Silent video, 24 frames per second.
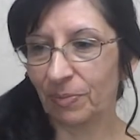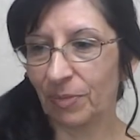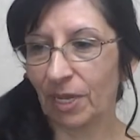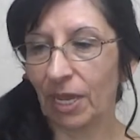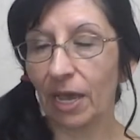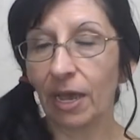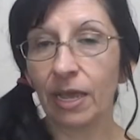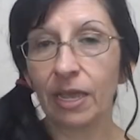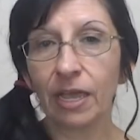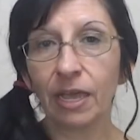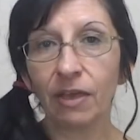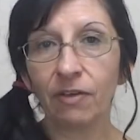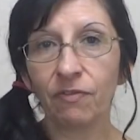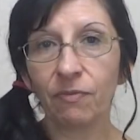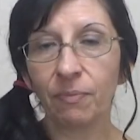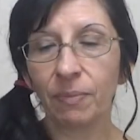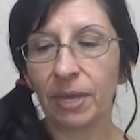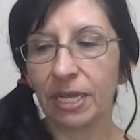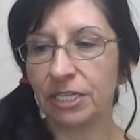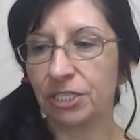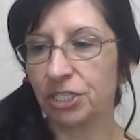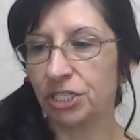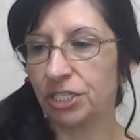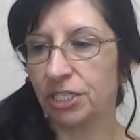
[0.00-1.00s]
I have
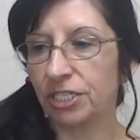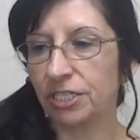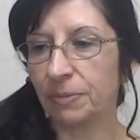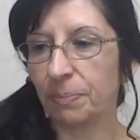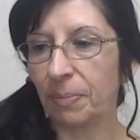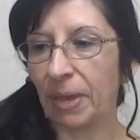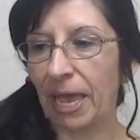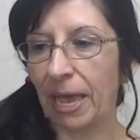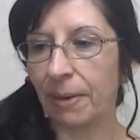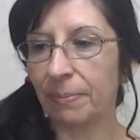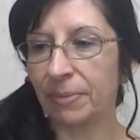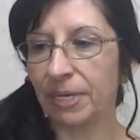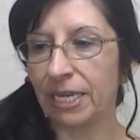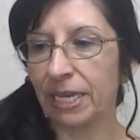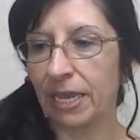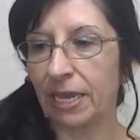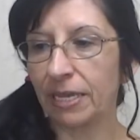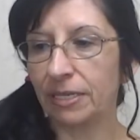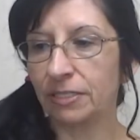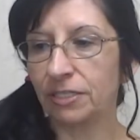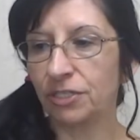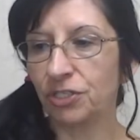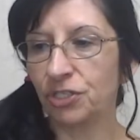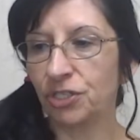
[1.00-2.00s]
mentioned Pam
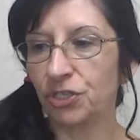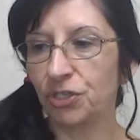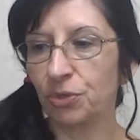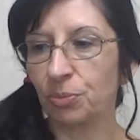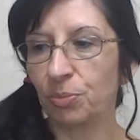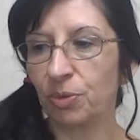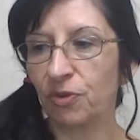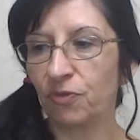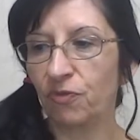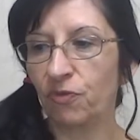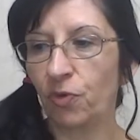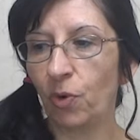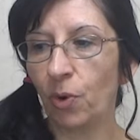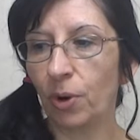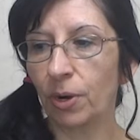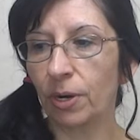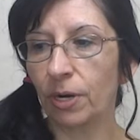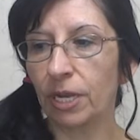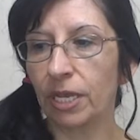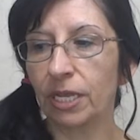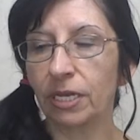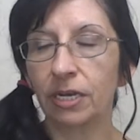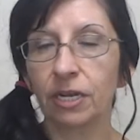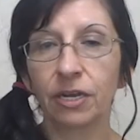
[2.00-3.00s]
Case to you before
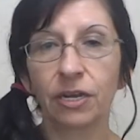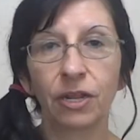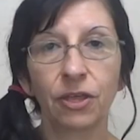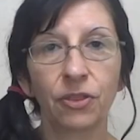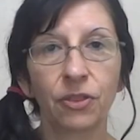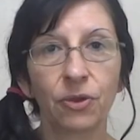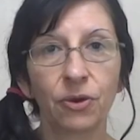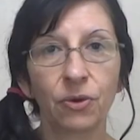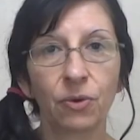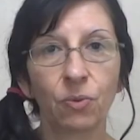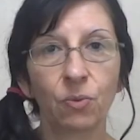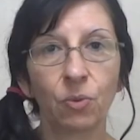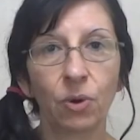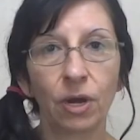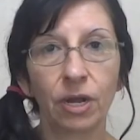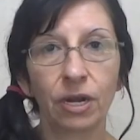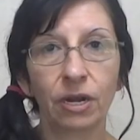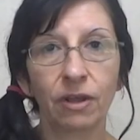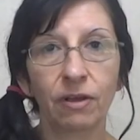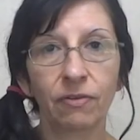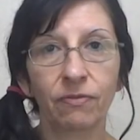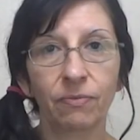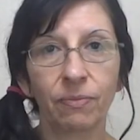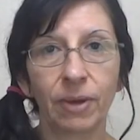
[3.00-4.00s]
in another one
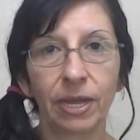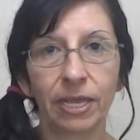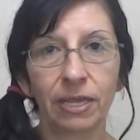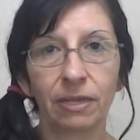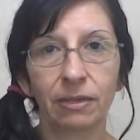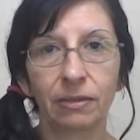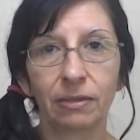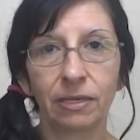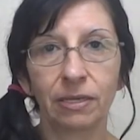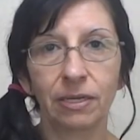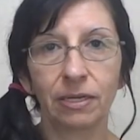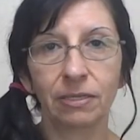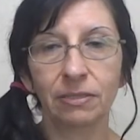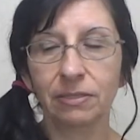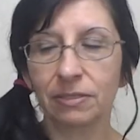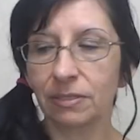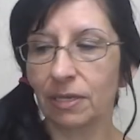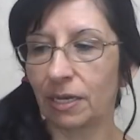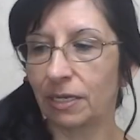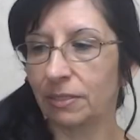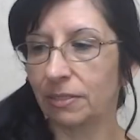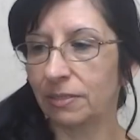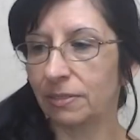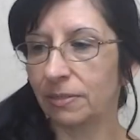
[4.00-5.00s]
of my healing
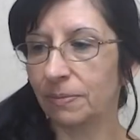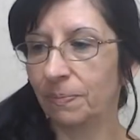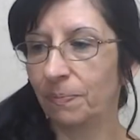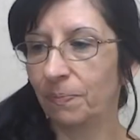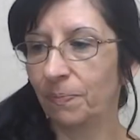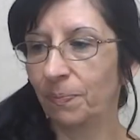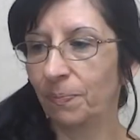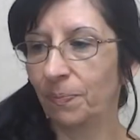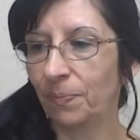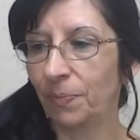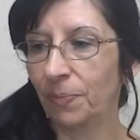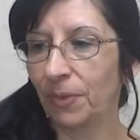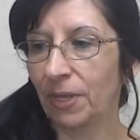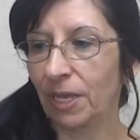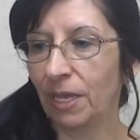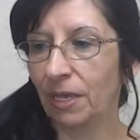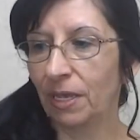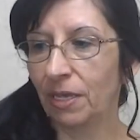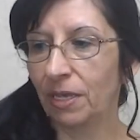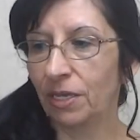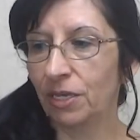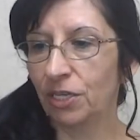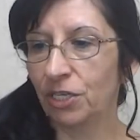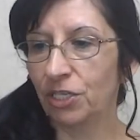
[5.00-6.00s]
insights.
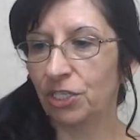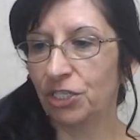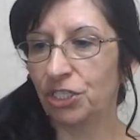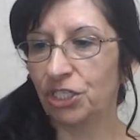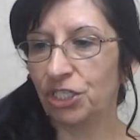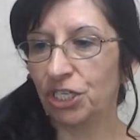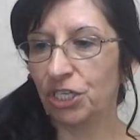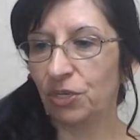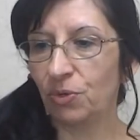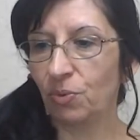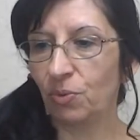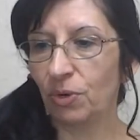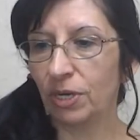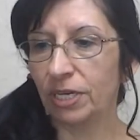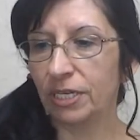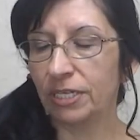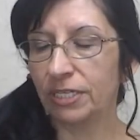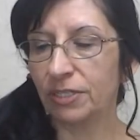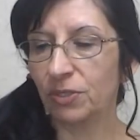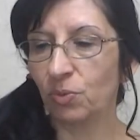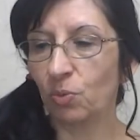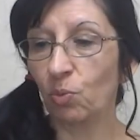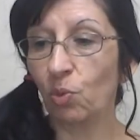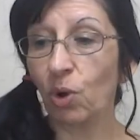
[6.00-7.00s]
She
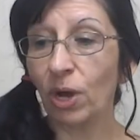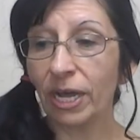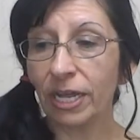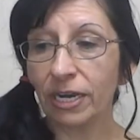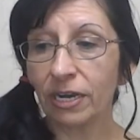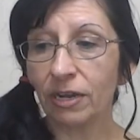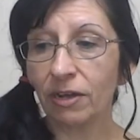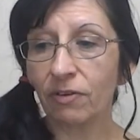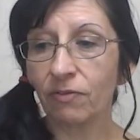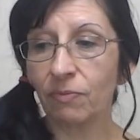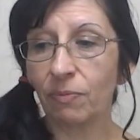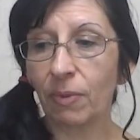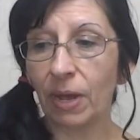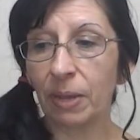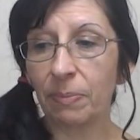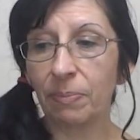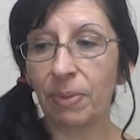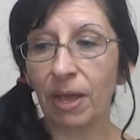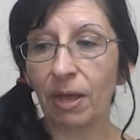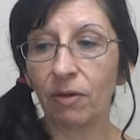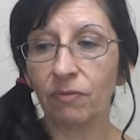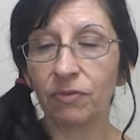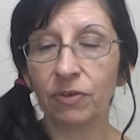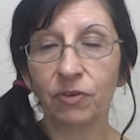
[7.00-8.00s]
was one of my
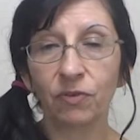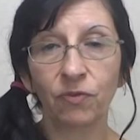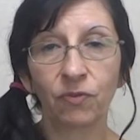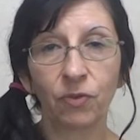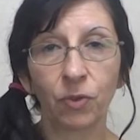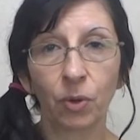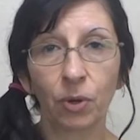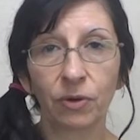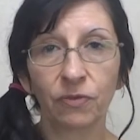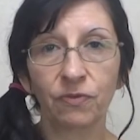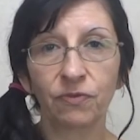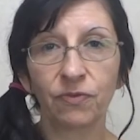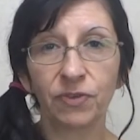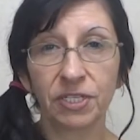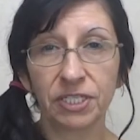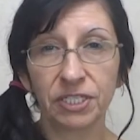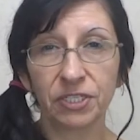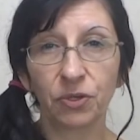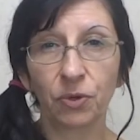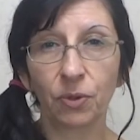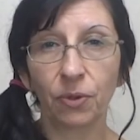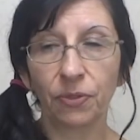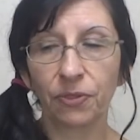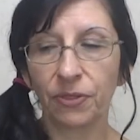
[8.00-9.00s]
pelvic floor
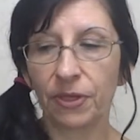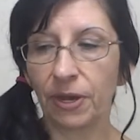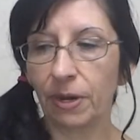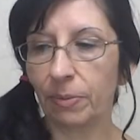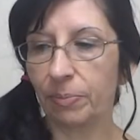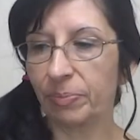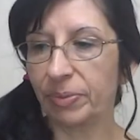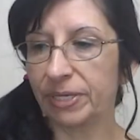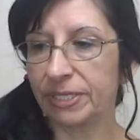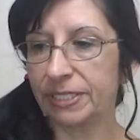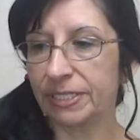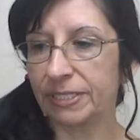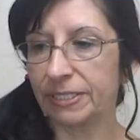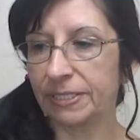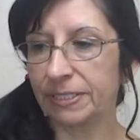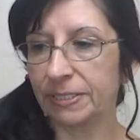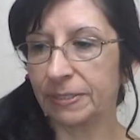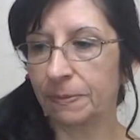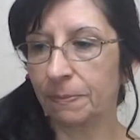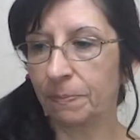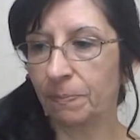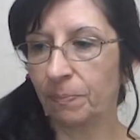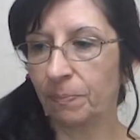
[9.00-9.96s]
physical therapists.